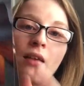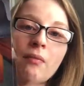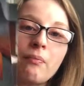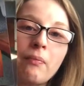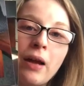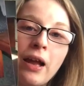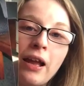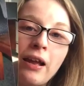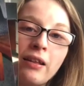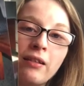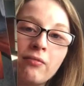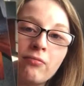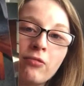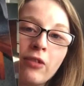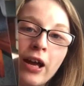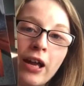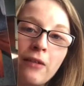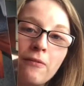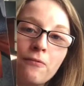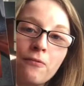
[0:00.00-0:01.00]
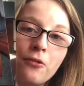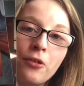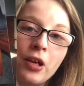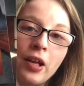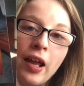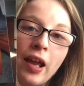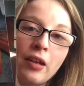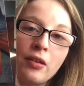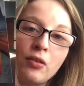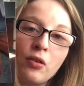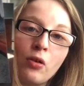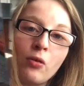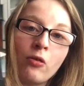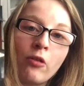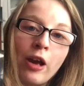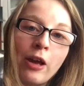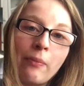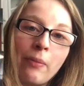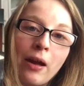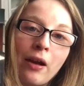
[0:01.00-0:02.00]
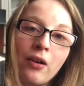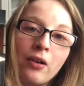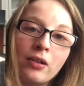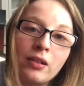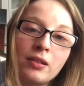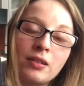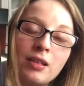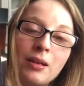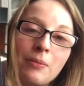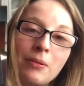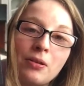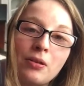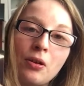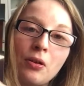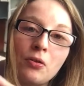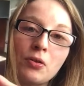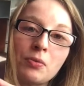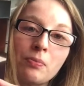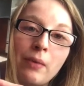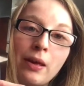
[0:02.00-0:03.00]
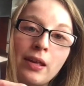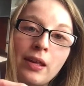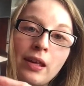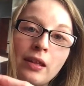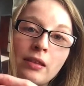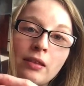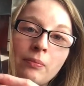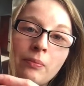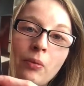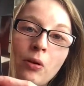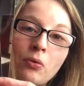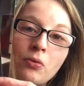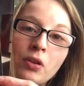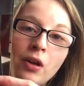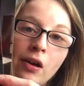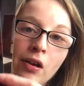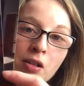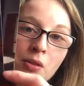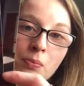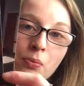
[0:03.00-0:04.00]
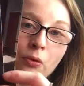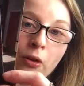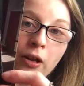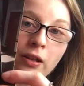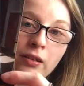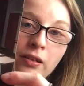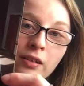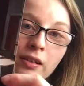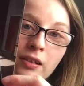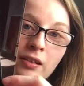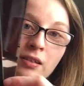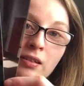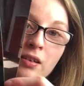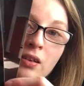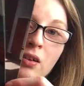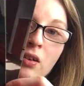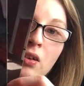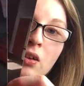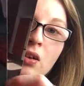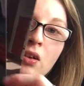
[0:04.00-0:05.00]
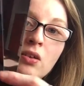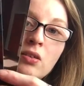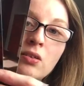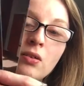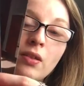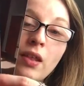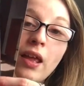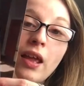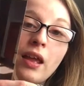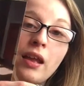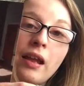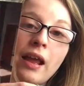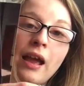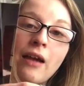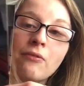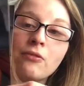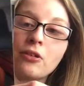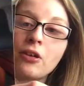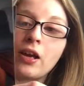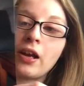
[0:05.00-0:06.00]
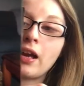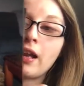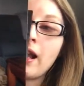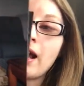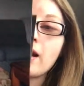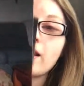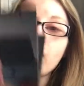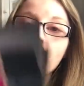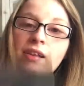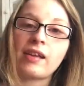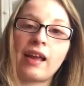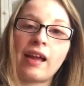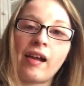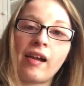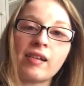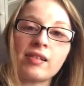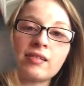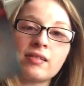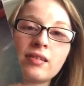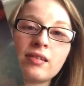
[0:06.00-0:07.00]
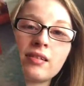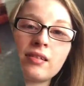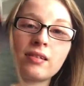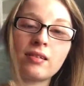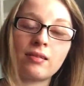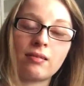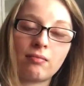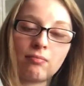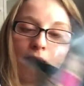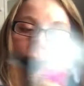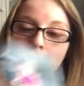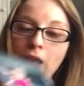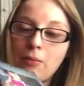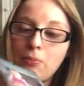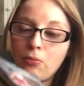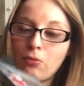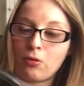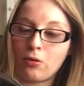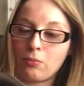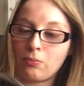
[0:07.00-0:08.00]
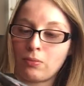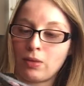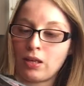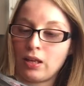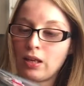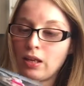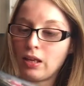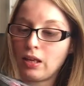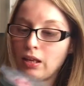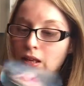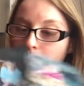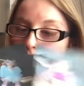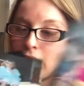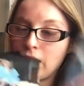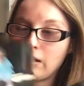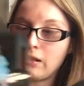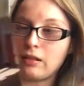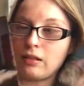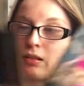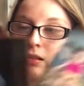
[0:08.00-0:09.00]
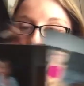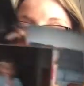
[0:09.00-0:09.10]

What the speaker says: My right foot had to go right back on the tippy toes, making the Botox pointless. So then, after I got out of the cast, they put me in